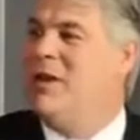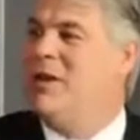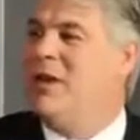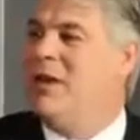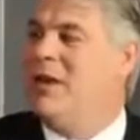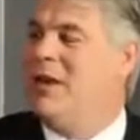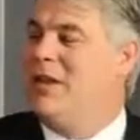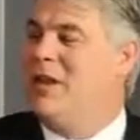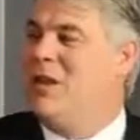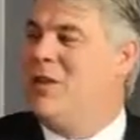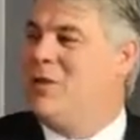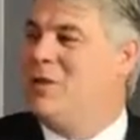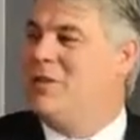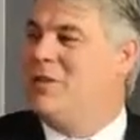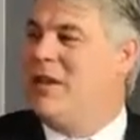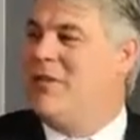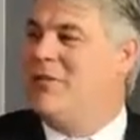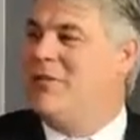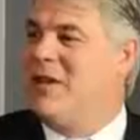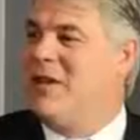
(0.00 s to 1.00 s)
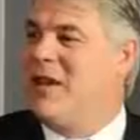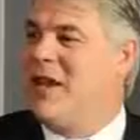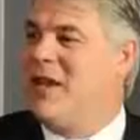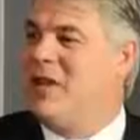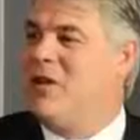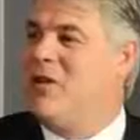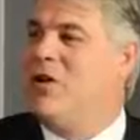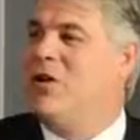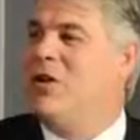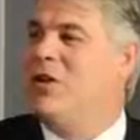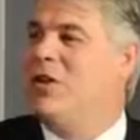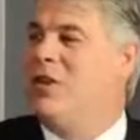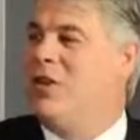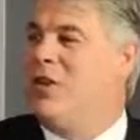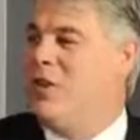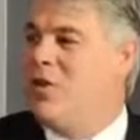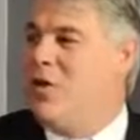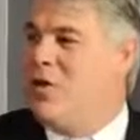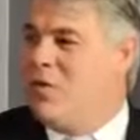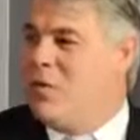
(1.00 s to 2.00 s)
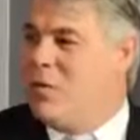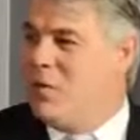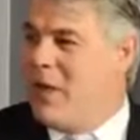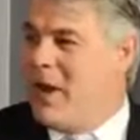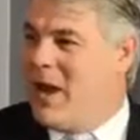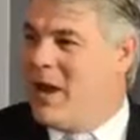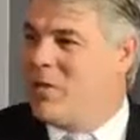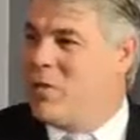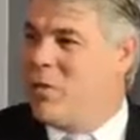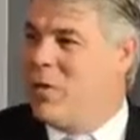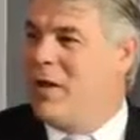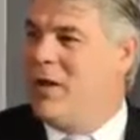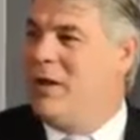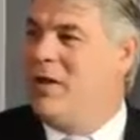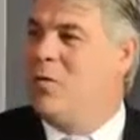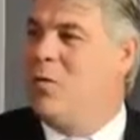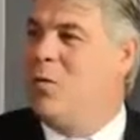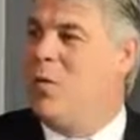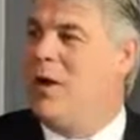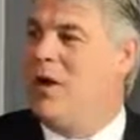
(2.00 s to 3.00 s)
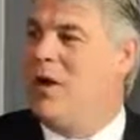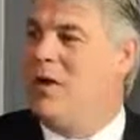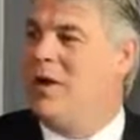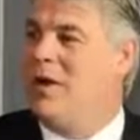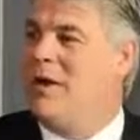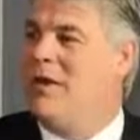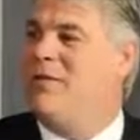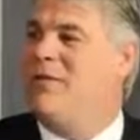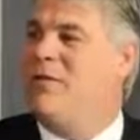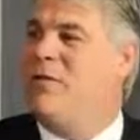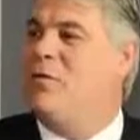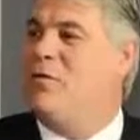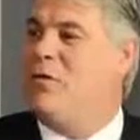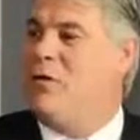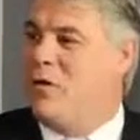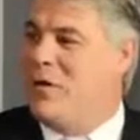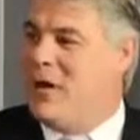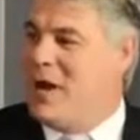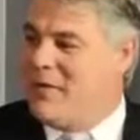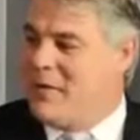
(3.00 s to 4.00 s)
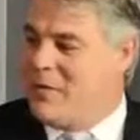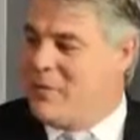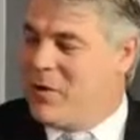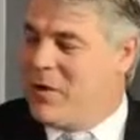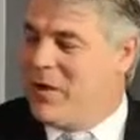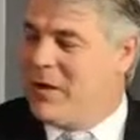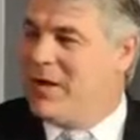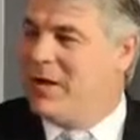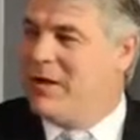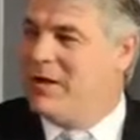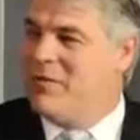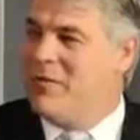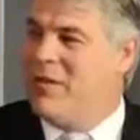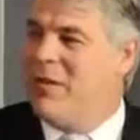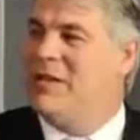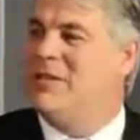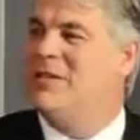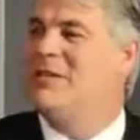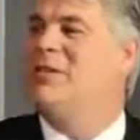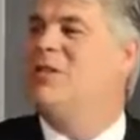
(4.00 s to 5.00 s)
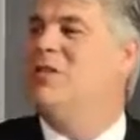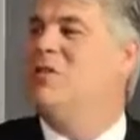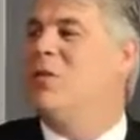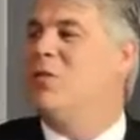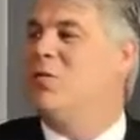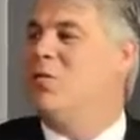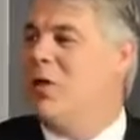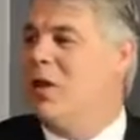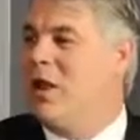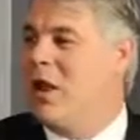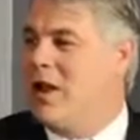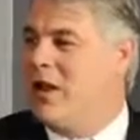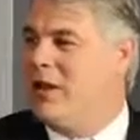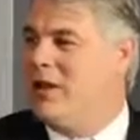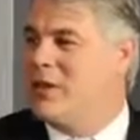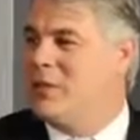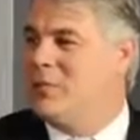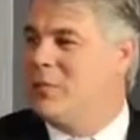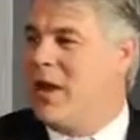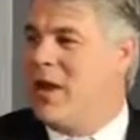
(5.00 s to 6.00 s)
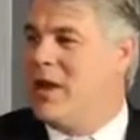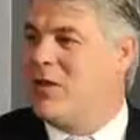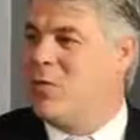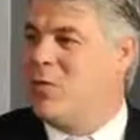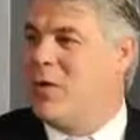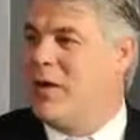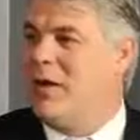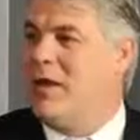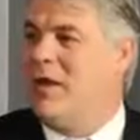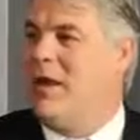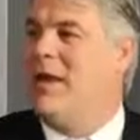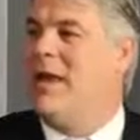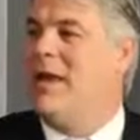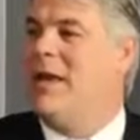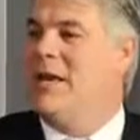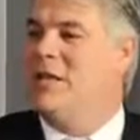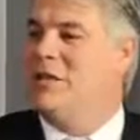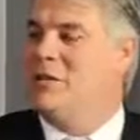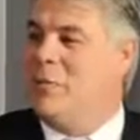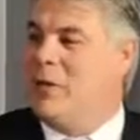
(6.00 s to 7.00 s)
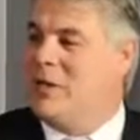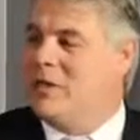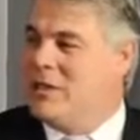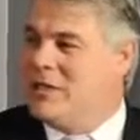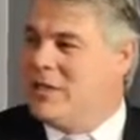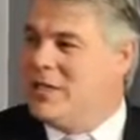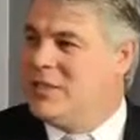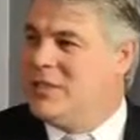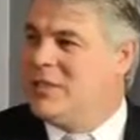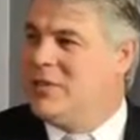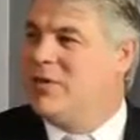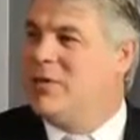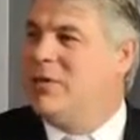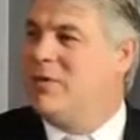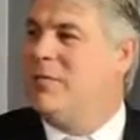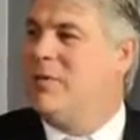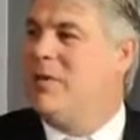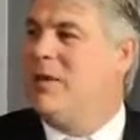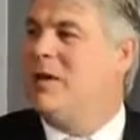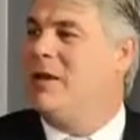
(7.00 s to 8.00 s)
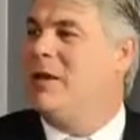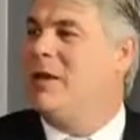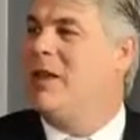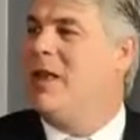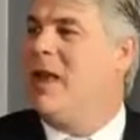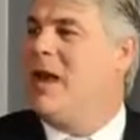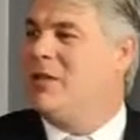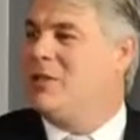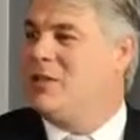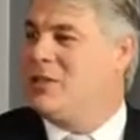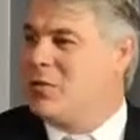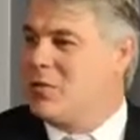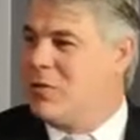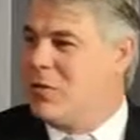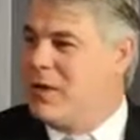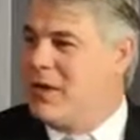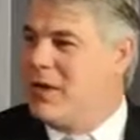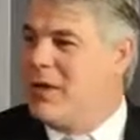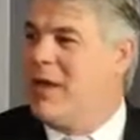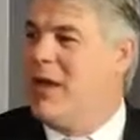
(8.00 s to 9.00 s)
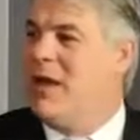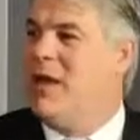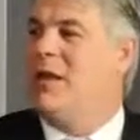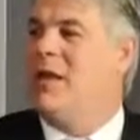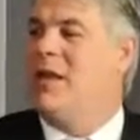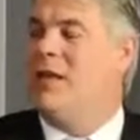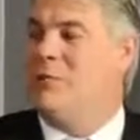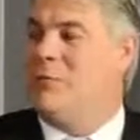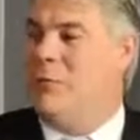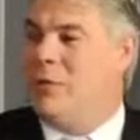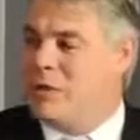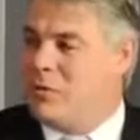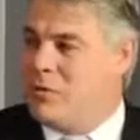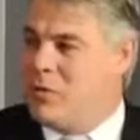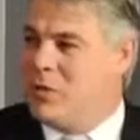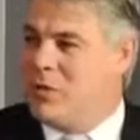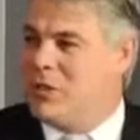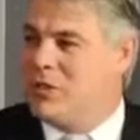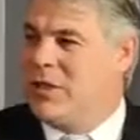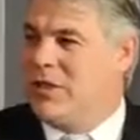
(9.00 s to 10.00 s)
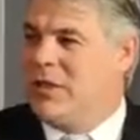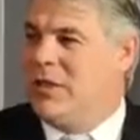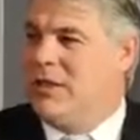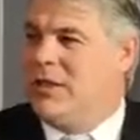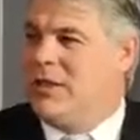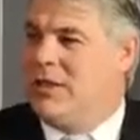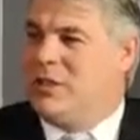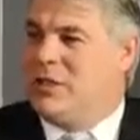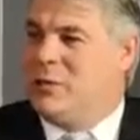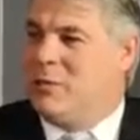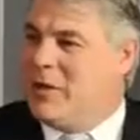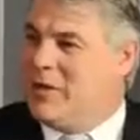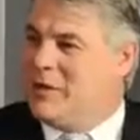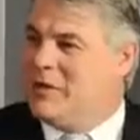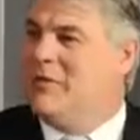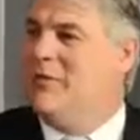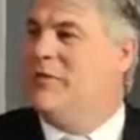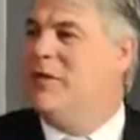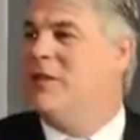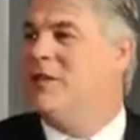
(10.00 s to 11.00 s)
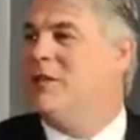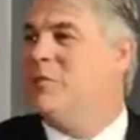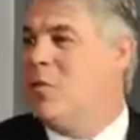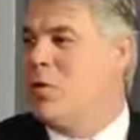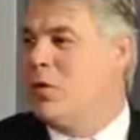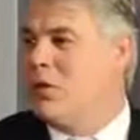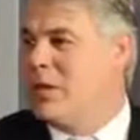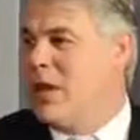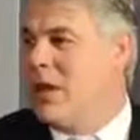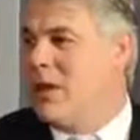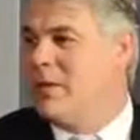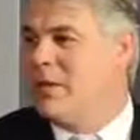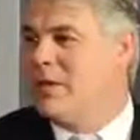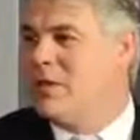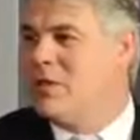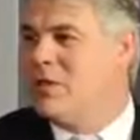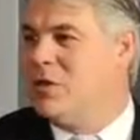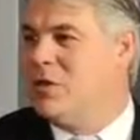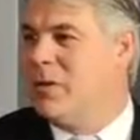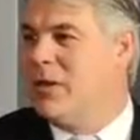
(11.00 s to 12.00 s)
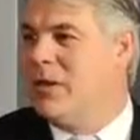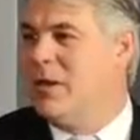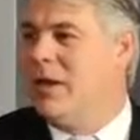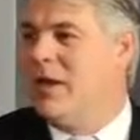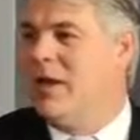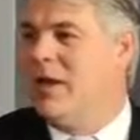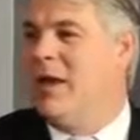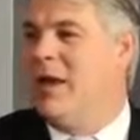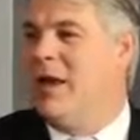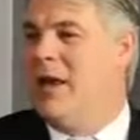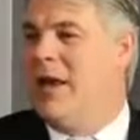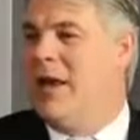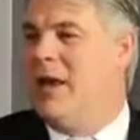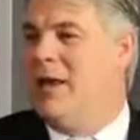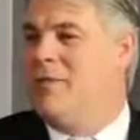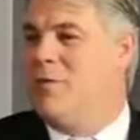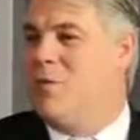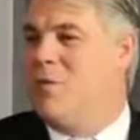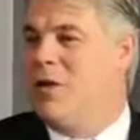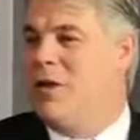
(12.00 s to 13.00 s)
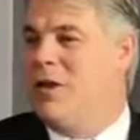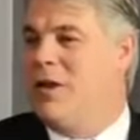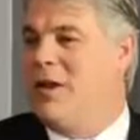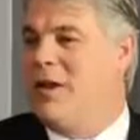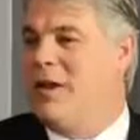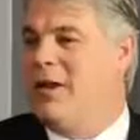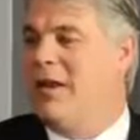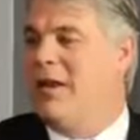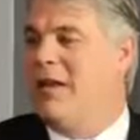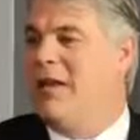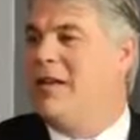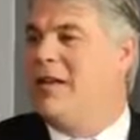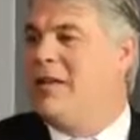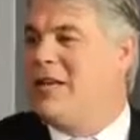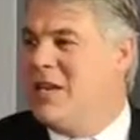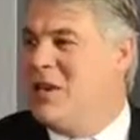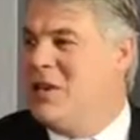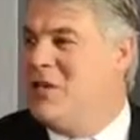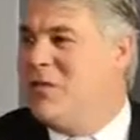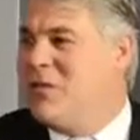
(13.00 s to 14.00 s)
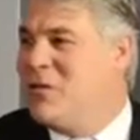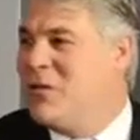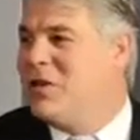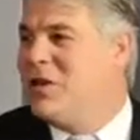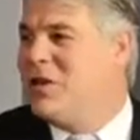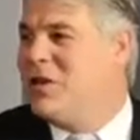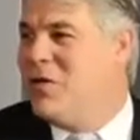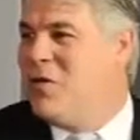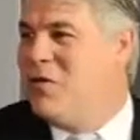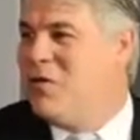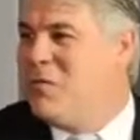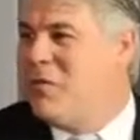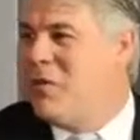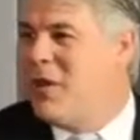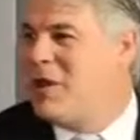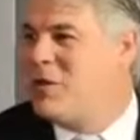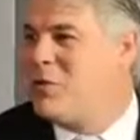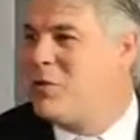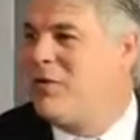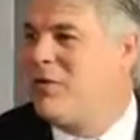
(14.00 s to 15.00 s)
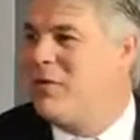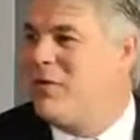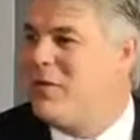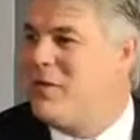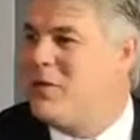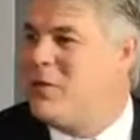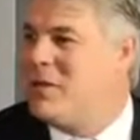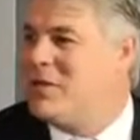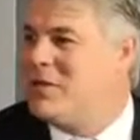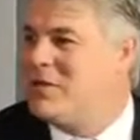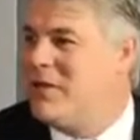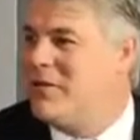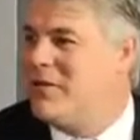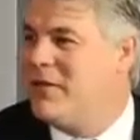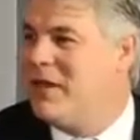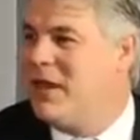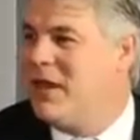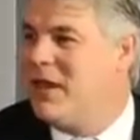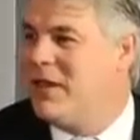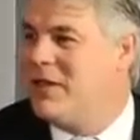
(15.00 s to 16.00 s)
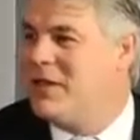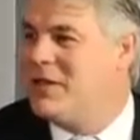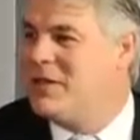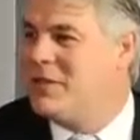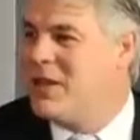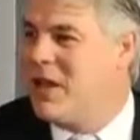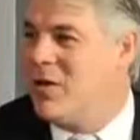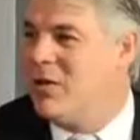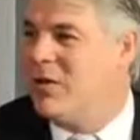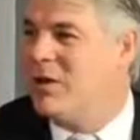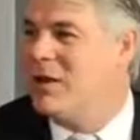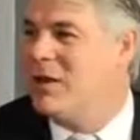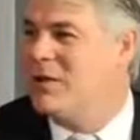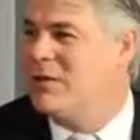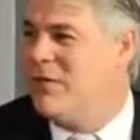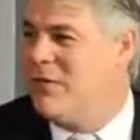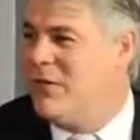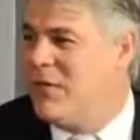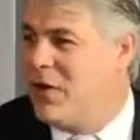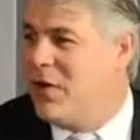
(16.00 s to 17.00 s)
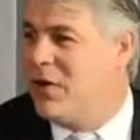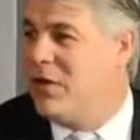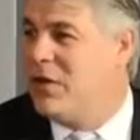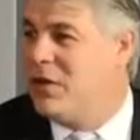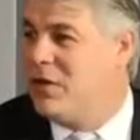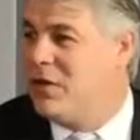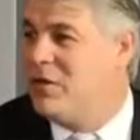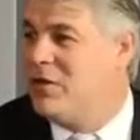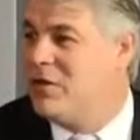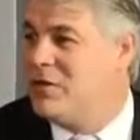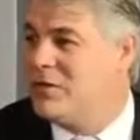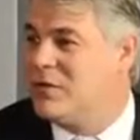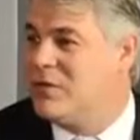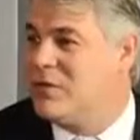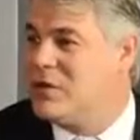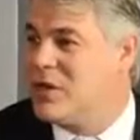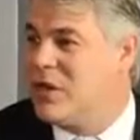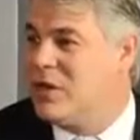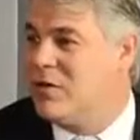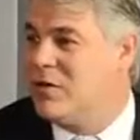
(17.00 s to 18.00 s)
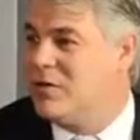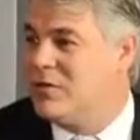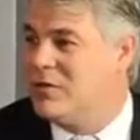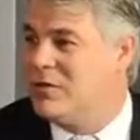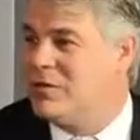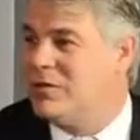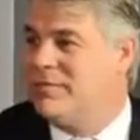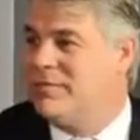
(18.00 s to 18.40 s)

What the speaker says: in the US FDA called a de novo pathway, where if you don't have a predicate device, you can rely on this pathway. It's much easier than being a Class 3. That's much more expensive. It's more time consuming. And if we can continue for a de novo pathway for the US FDA and the Scout, it's very good news for shareholders.